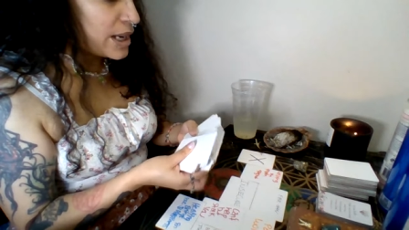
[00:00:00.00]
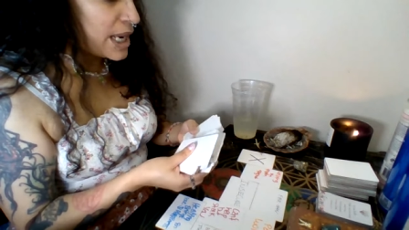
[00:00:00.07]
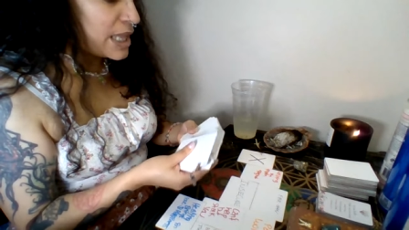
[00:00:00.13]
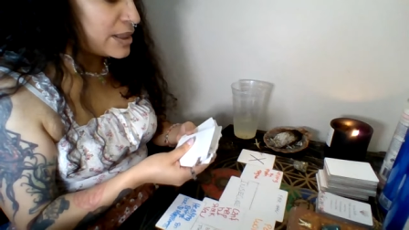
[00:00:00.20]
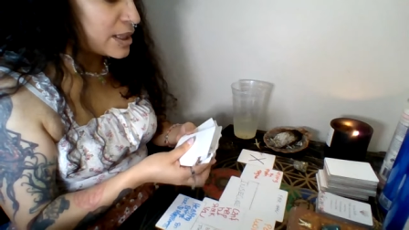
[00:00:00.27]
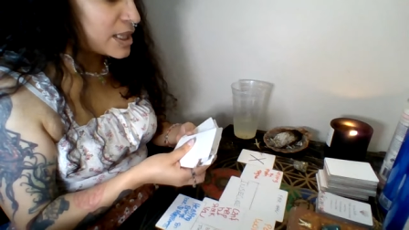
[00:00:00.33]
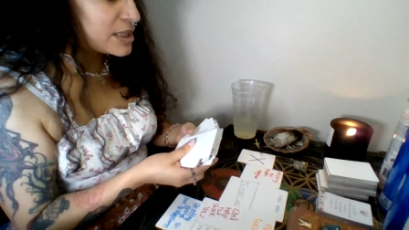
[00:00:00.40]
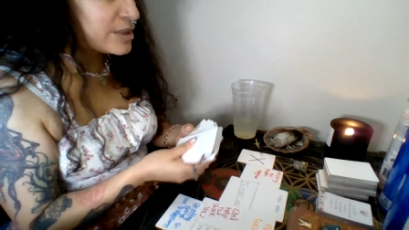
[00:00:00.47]

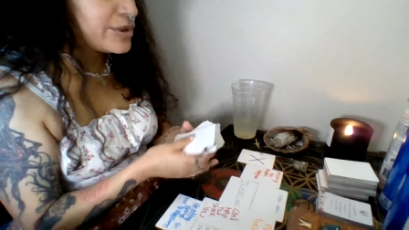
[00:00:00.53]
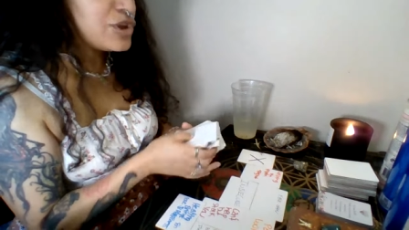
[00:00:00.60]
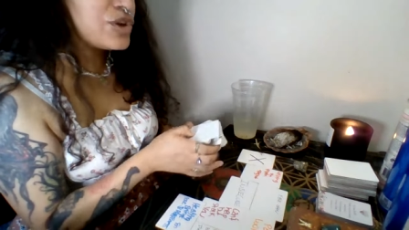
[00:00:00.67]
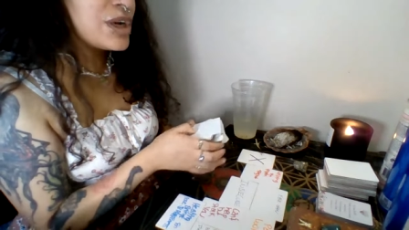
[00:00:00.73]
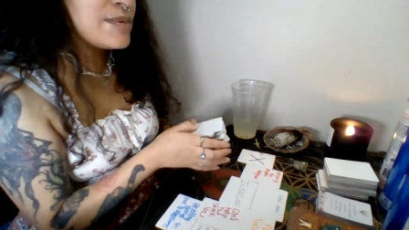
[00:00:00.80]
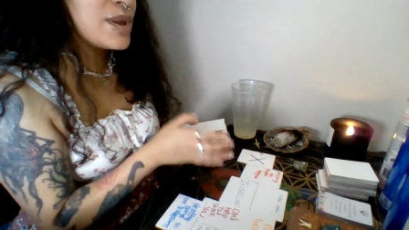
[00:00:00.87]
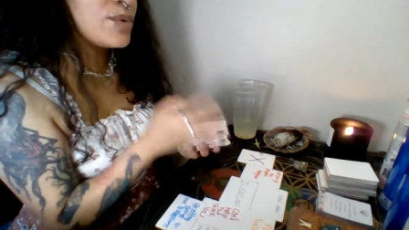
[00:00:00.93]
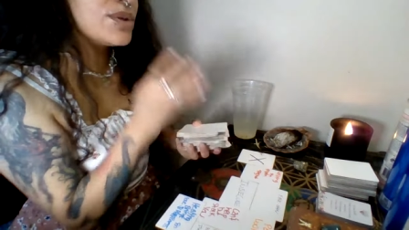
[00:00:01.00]
because in, in the
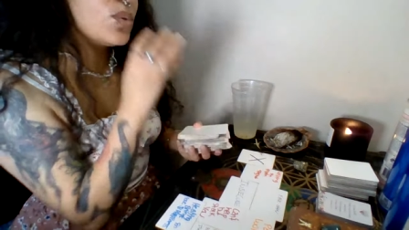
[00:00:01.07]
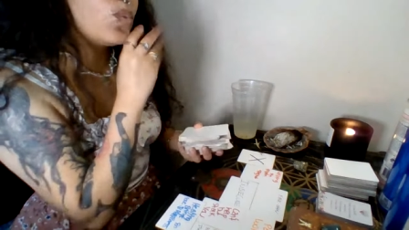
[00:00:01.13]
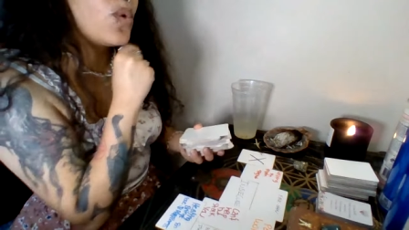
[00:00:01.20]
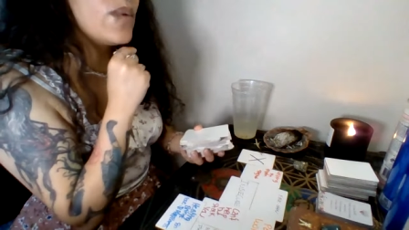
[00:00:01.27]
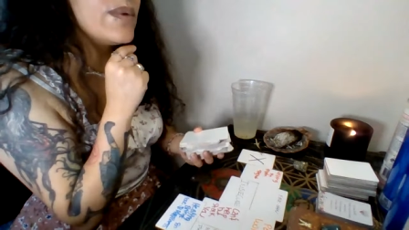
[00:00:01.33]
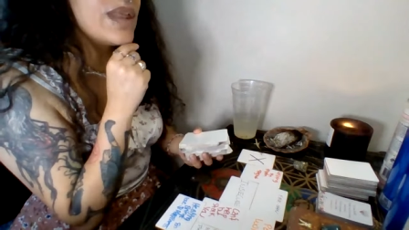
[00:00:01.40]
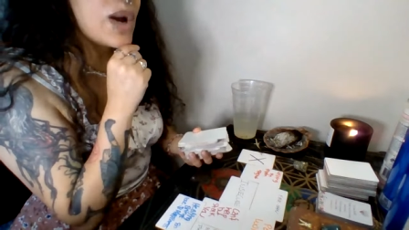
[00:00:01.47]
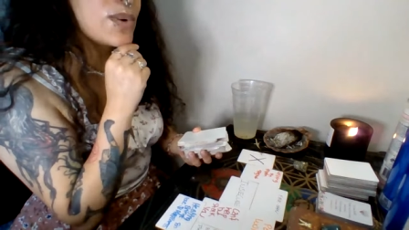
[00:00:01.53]
dream, there was a
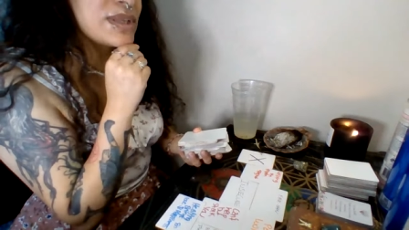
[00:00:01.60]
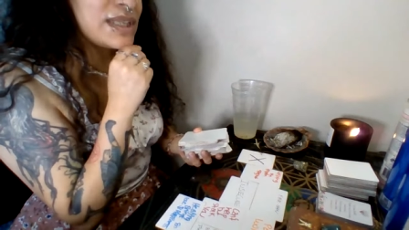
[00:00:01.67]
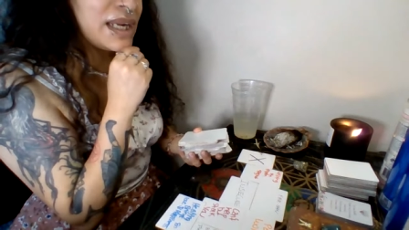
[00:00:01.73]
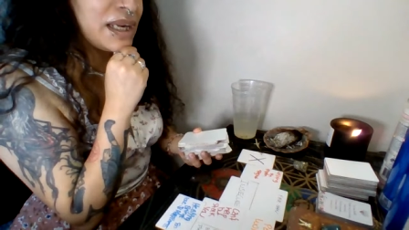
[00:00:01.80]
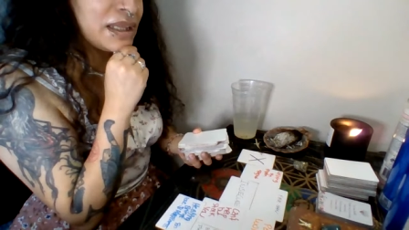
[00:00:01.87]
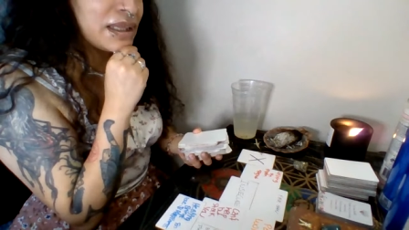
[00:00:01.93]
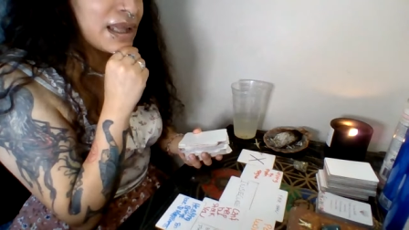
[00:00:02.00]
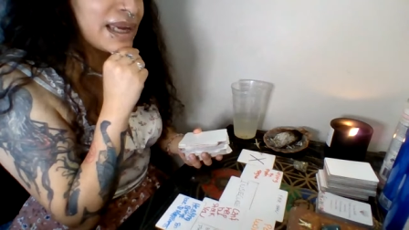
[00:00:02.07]
woman that was
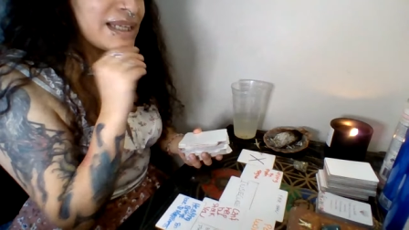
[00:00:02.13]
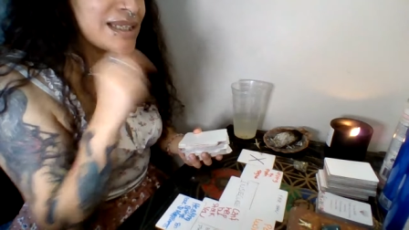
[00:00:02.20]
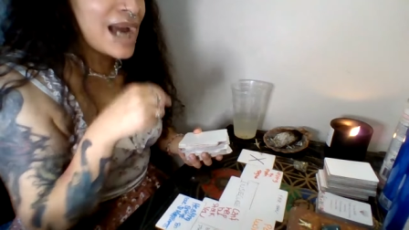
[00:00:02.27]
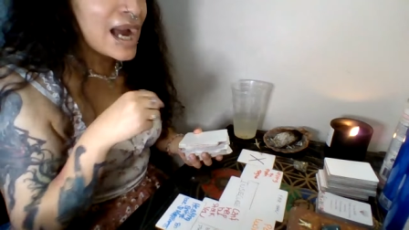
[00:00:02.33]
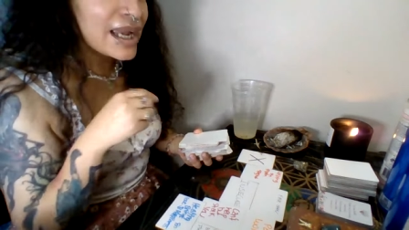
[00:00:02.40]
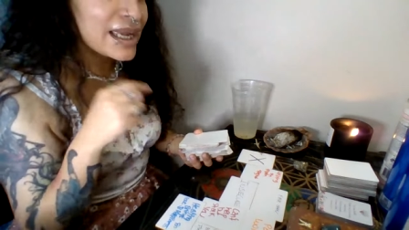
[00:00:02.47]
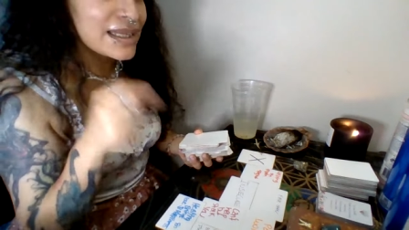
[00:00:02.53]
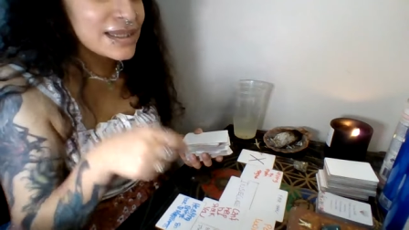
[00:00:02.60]
saying, like,
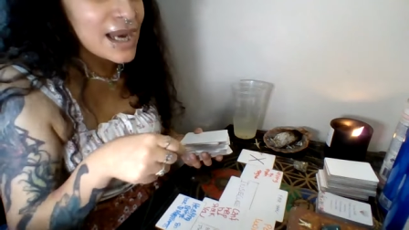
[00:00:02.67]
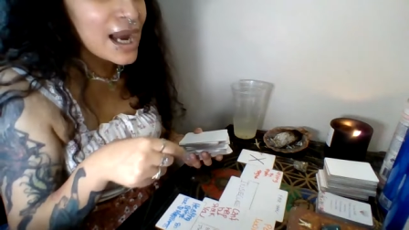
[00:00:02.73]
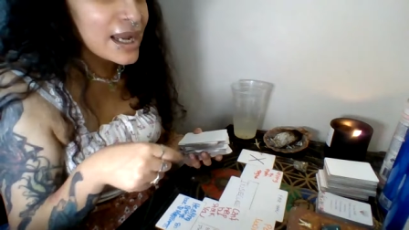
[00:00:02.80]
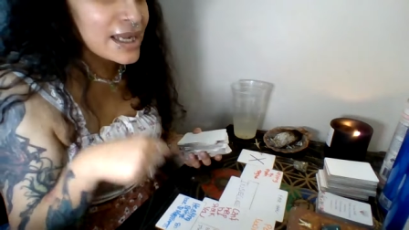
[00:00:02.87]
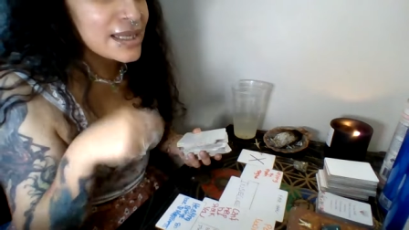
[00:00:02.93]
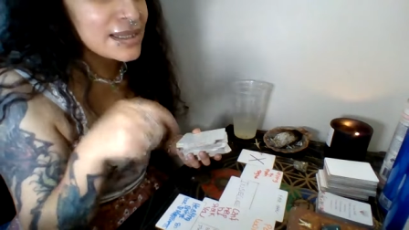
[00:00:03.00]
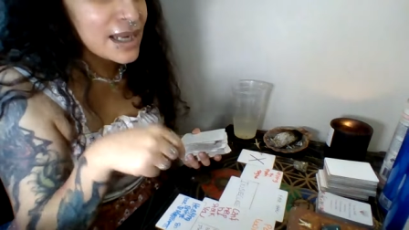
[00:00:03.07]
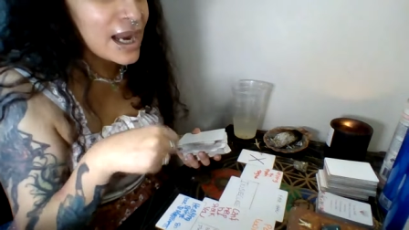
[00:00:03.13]
diet,
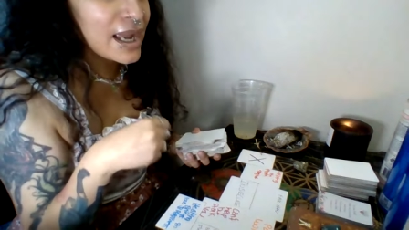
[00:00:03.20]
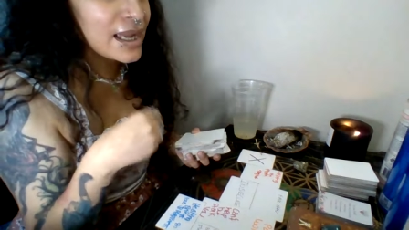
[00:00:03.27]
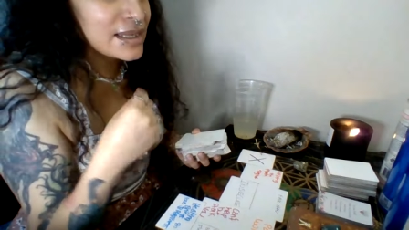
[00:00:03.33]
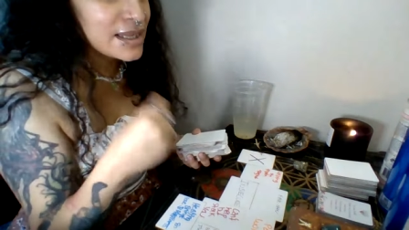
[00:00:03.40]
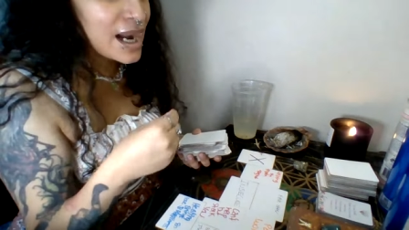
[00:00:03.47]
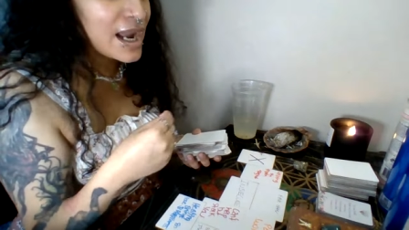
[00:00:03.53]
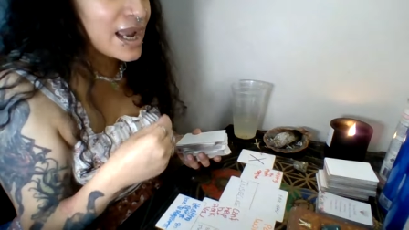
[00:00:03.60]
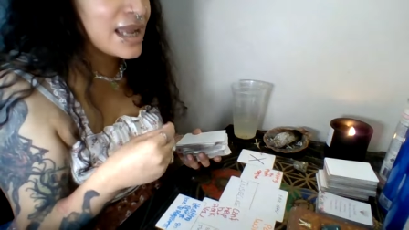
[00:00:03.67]
diet, diet,
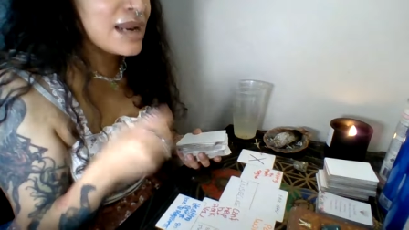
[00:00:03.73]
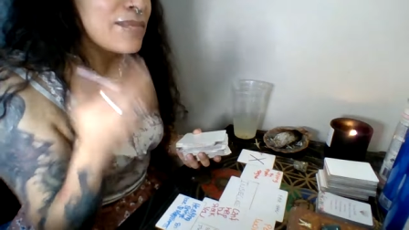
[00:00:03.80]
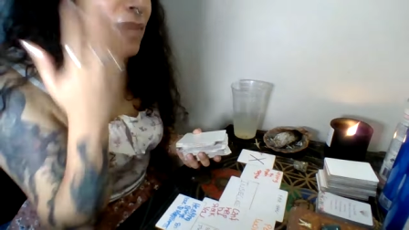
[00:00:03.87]
diet. And in